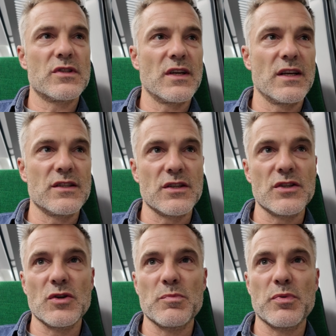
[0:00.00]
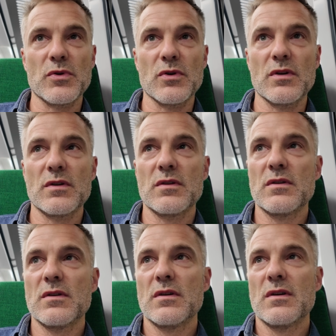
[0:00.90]
change in Newport,
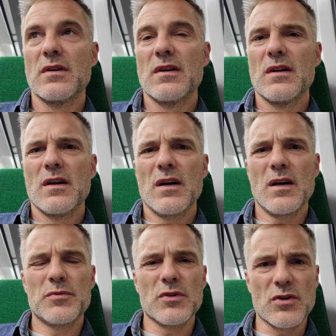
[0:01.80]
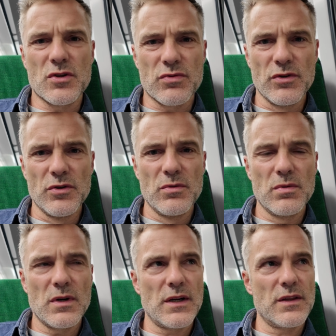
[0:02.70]
up to
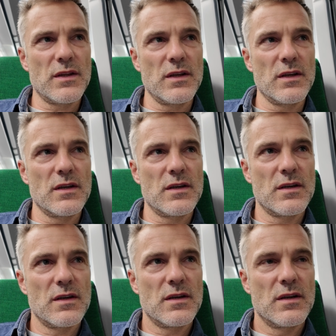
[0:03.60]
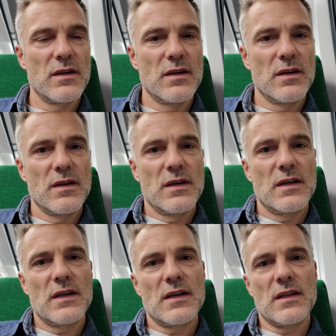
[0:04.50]
Crewe, I think,
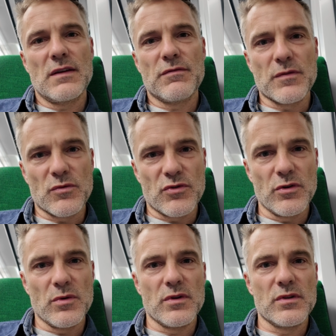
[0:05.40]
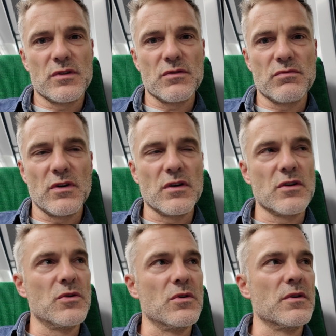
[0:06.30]
and then from Crewe on to
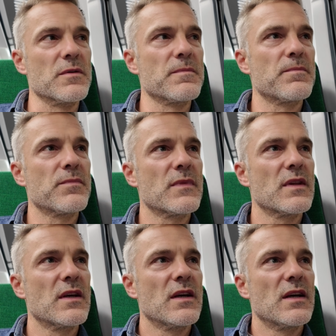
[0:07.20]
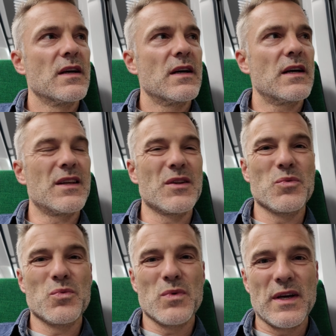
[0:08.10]
Runcorn. And the
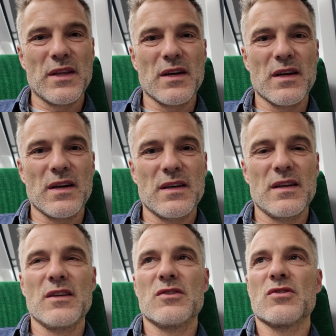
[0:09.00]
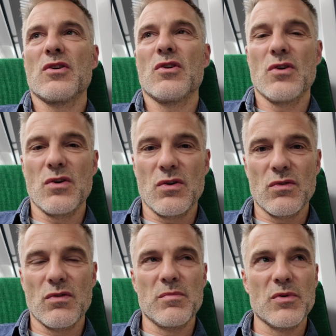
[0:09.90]
weather is
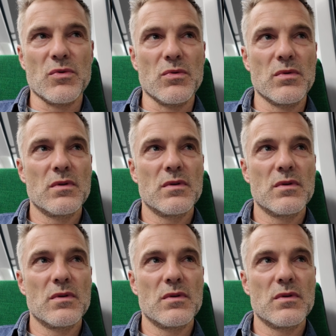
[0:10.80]
horrible.